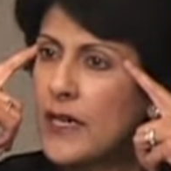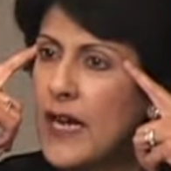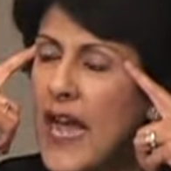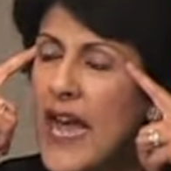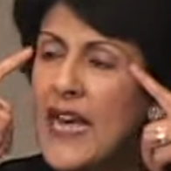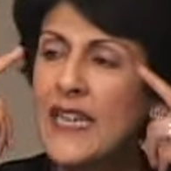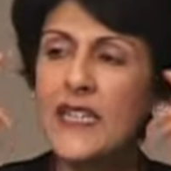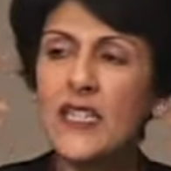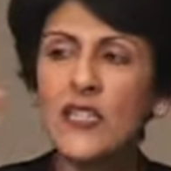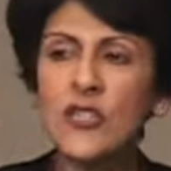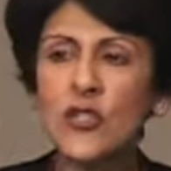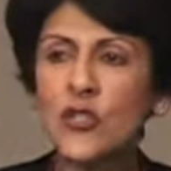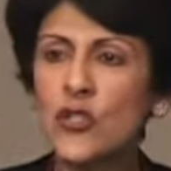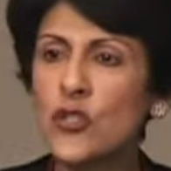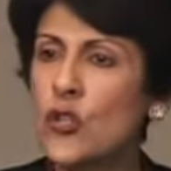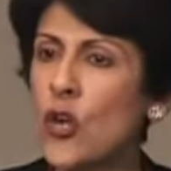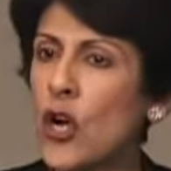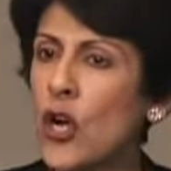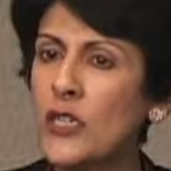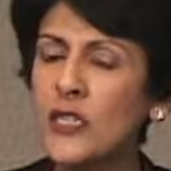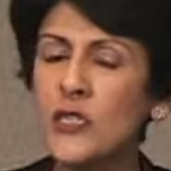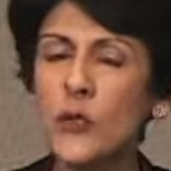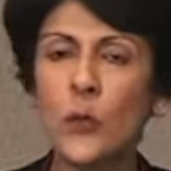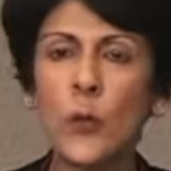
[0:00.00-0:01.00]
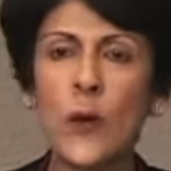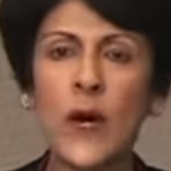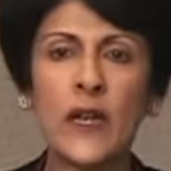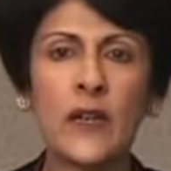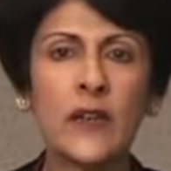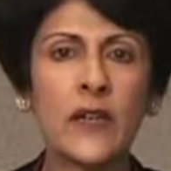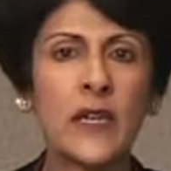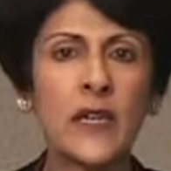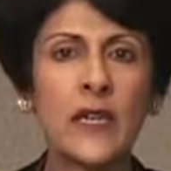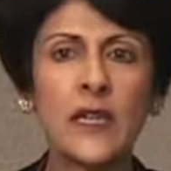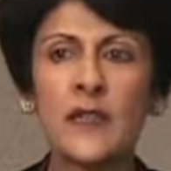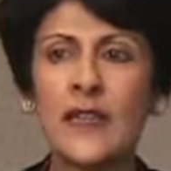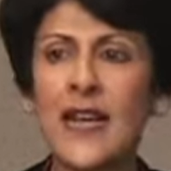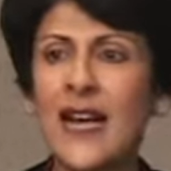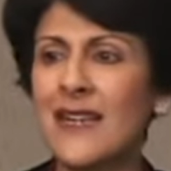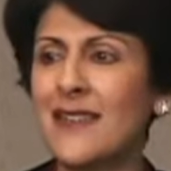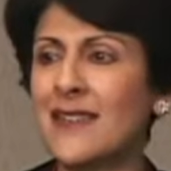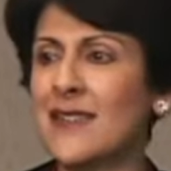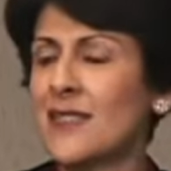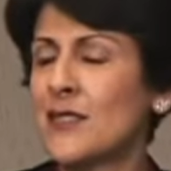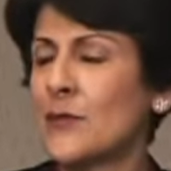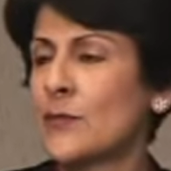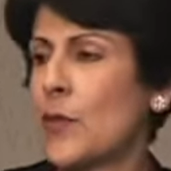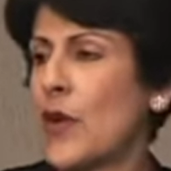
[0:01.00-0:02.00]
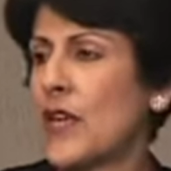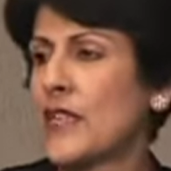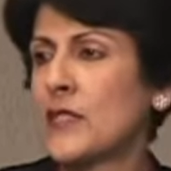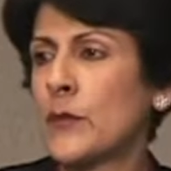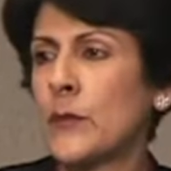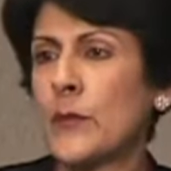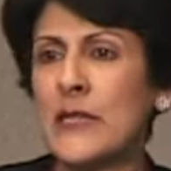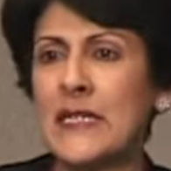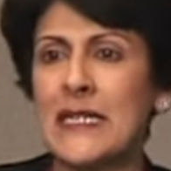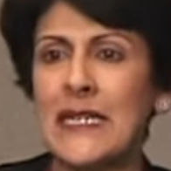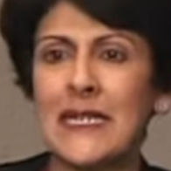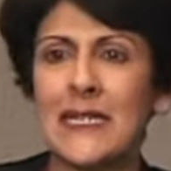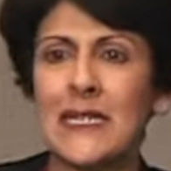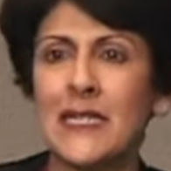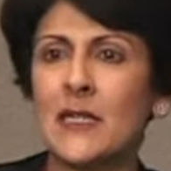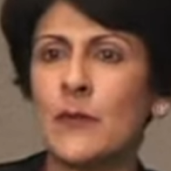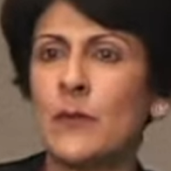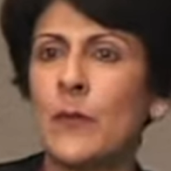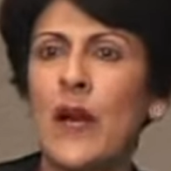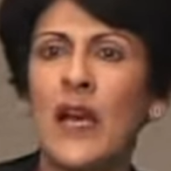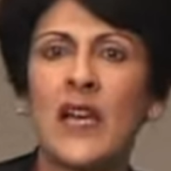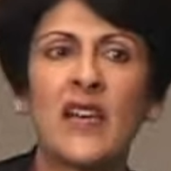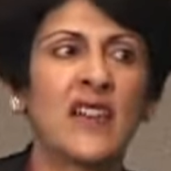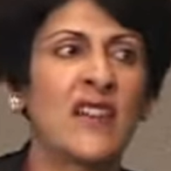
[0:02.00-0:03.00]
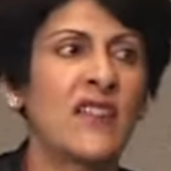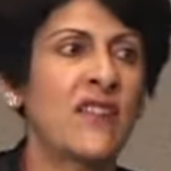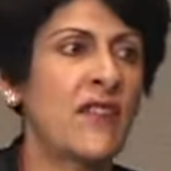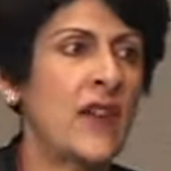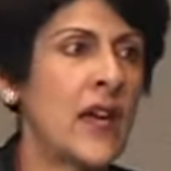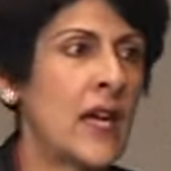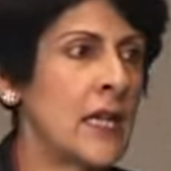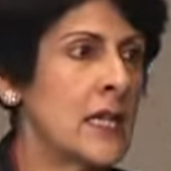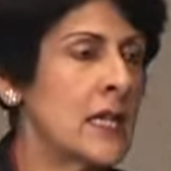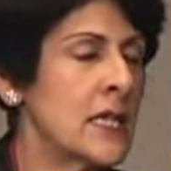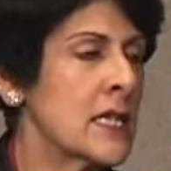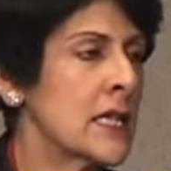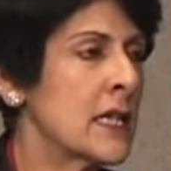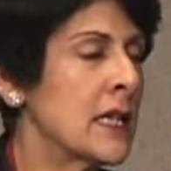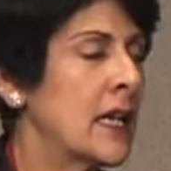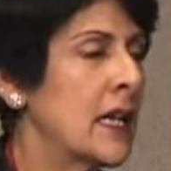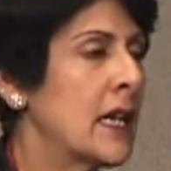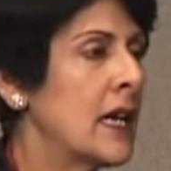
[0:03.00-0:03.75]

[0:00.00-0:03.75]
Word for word: And it's not a worry that is precipitated by an event.